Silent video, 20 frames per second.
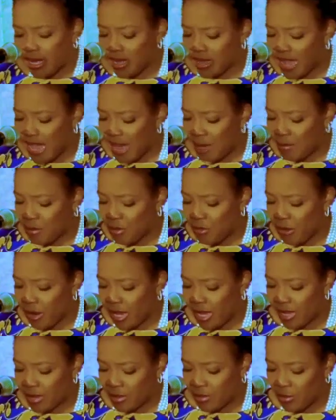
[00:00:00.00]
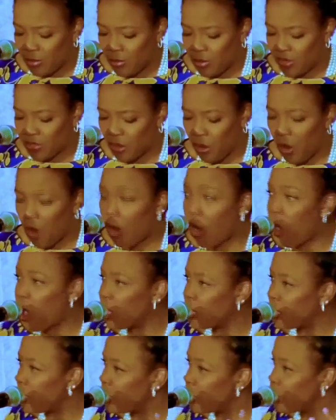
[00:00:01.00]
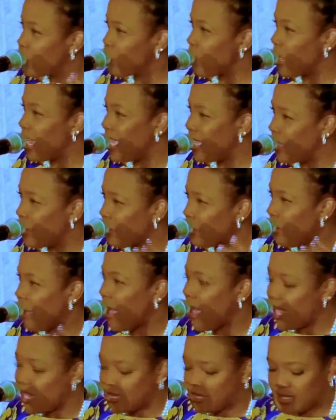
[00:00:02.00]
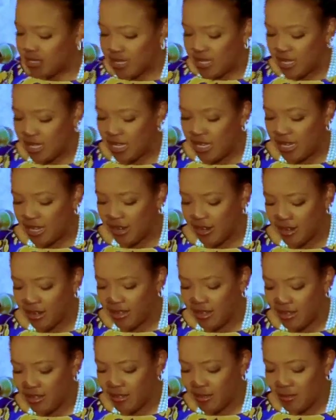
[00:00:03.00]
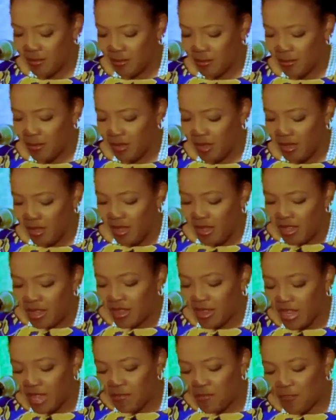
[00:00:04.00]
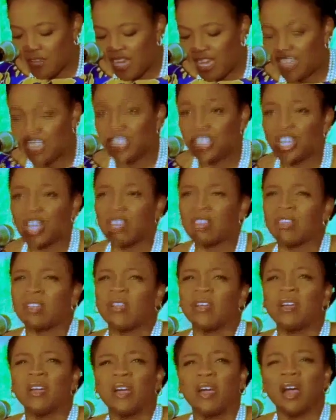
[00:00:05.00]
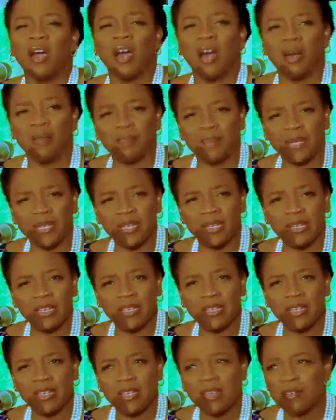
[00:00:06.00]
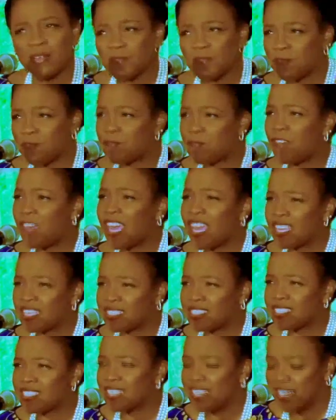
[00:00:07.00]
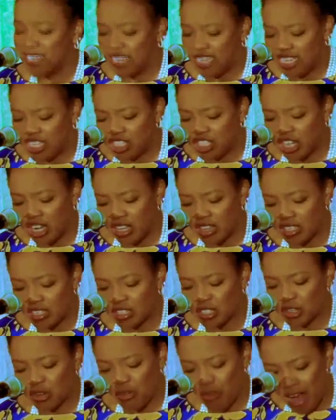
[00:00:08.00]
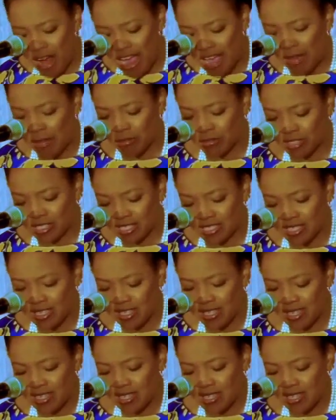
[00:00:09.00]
collaborate with all the great minds in here. Lift each other up. Fix each other's crowns.